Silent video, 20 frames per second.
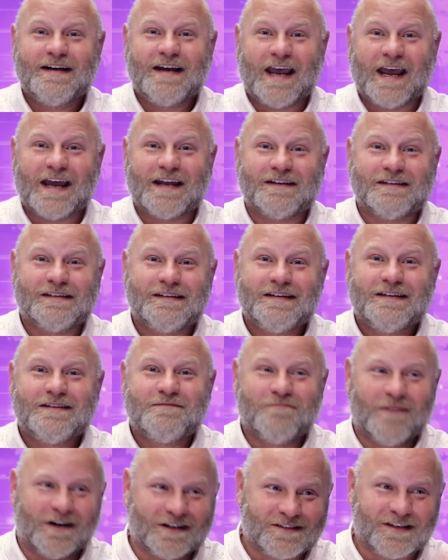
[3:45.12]
And
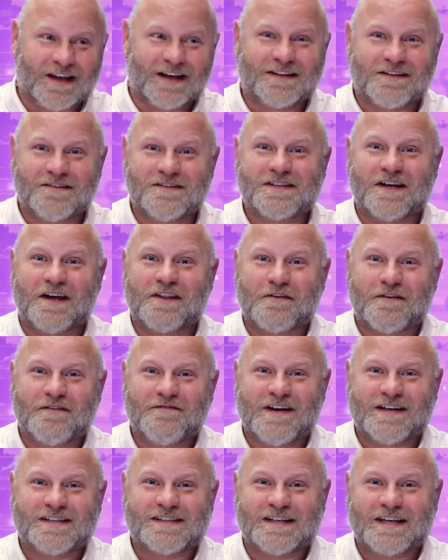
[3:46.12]
much like those other
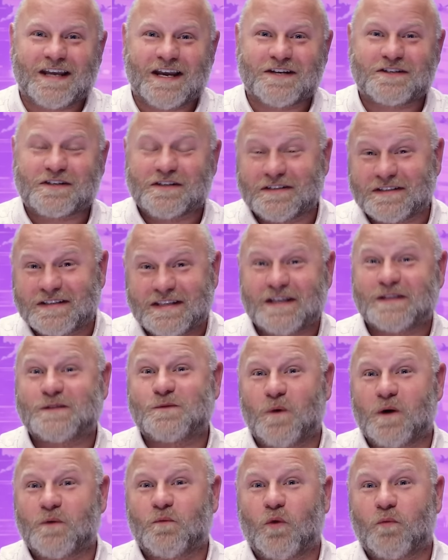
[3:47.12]
investigations, this
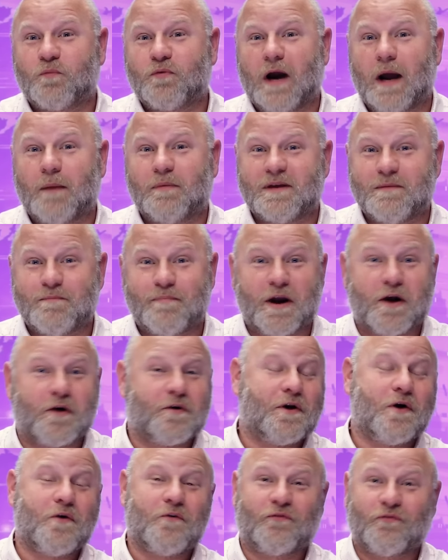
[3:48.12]
one will probably bear
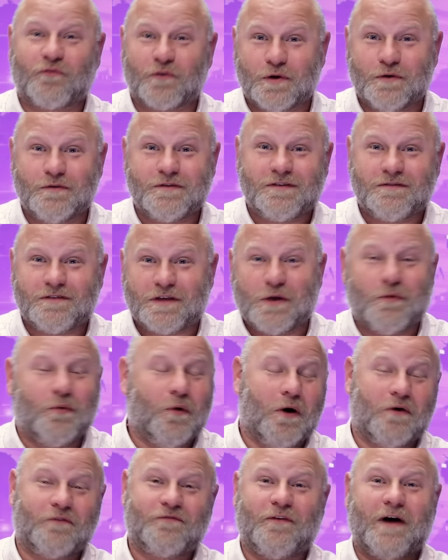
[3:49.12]
no fruit. You
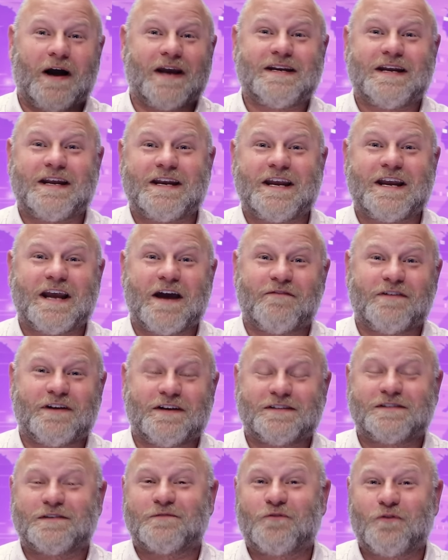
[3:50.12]
won't find any
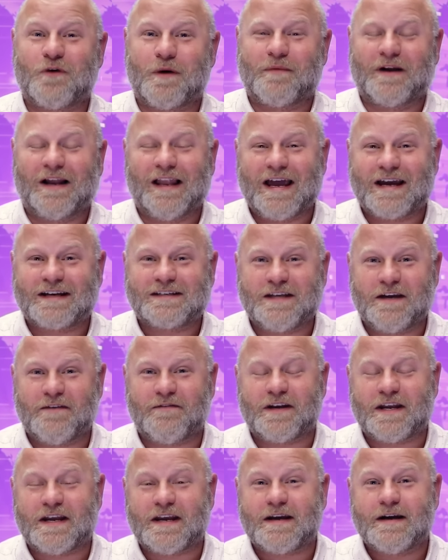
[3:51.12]
evidence of criminal
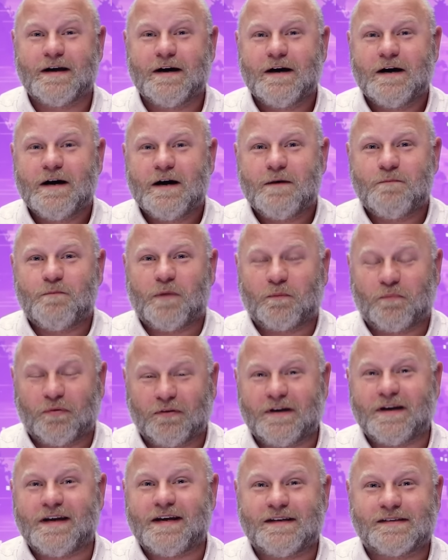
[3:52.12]
activity. But
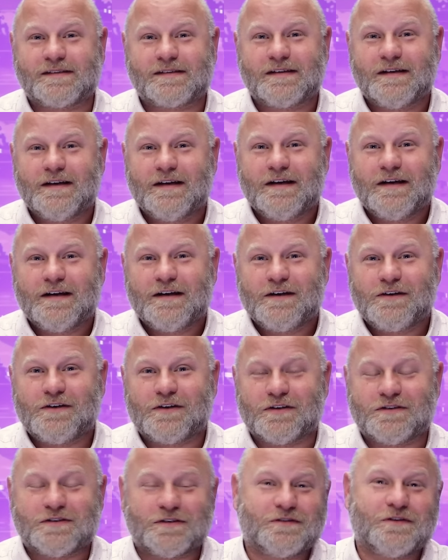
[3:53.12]
please,
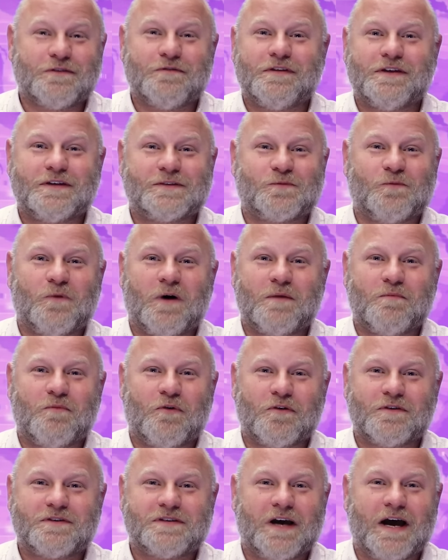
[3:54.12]
could you do this one
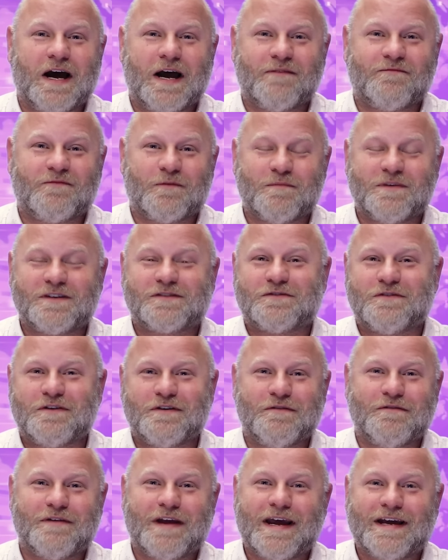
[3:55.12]
more time for Mr.
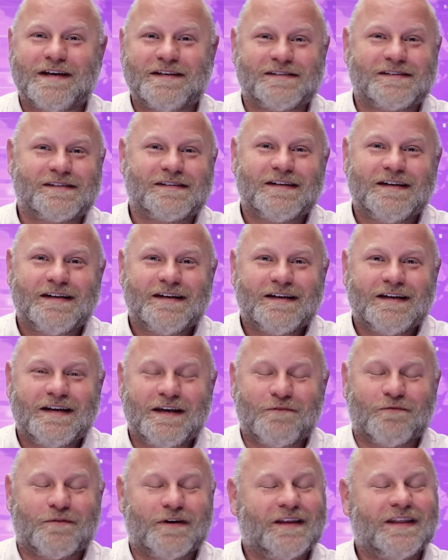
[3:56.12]
Nunes?
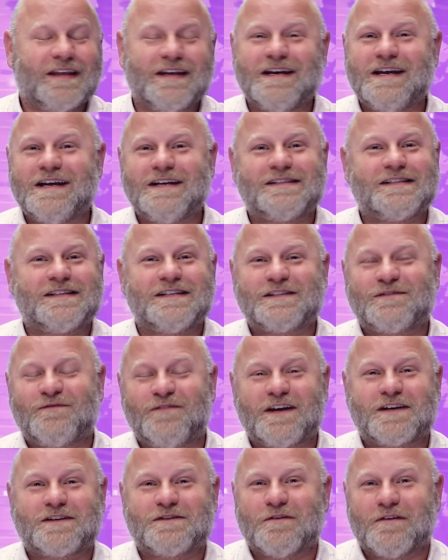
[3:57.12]
He really needs this
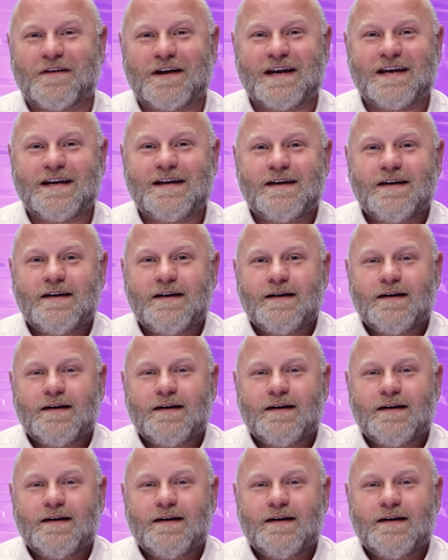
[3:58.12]
victory.